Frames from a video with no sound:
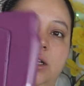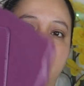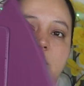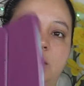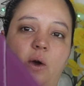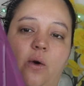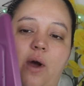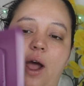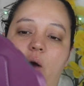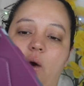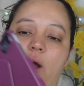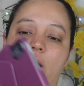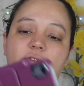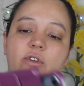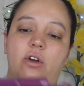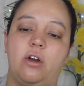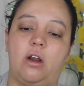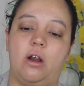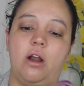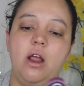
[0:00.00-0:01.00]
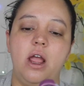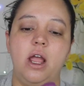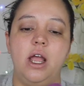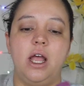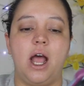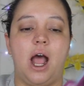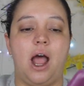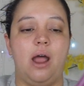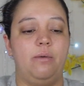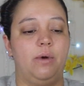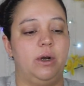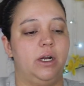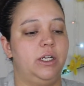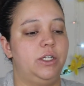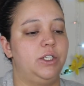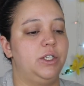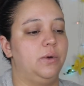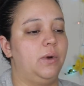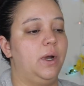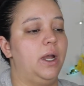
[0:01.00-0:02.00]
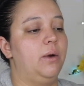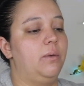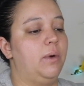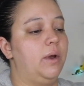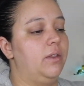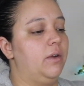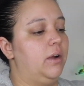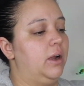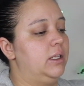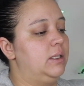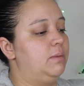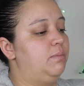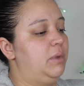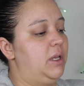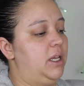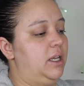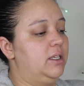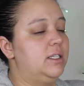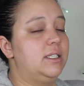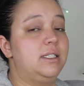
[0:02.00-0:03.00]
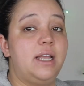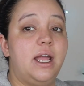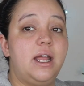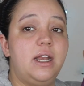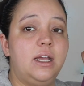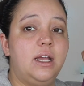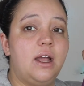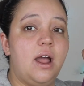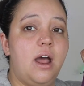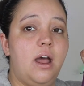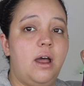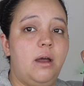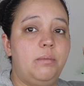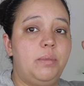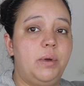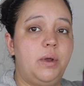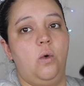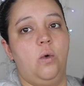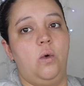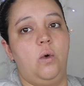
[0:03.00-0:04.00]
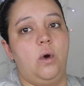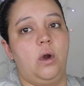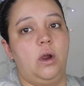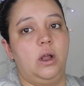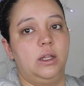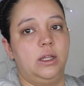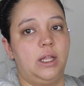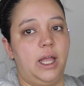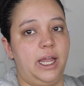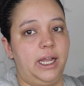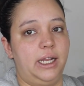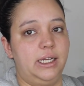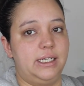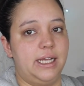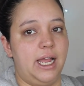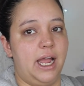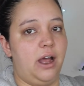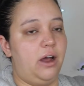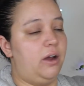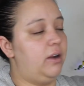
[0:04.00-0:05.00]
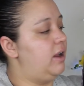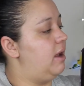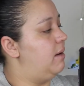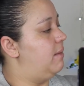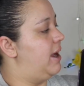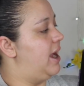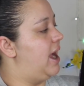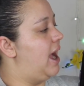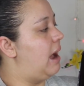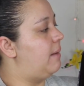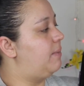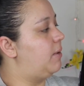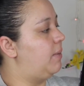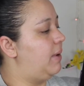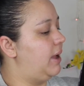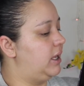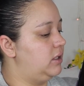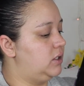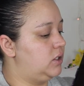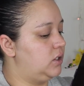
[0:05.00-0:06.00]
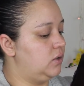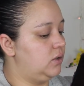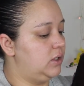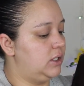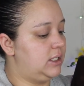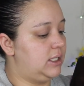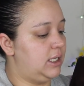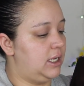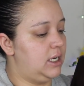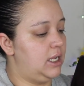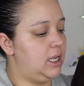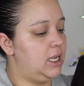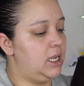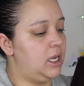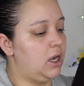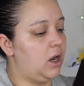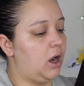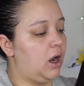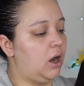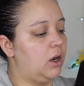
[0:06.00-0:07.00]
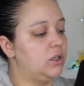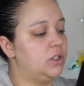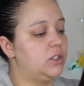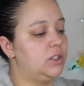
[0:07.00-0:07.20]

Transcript: So however I want to do it, whether it be standing up or laying down. And my Apple Pencil is in here.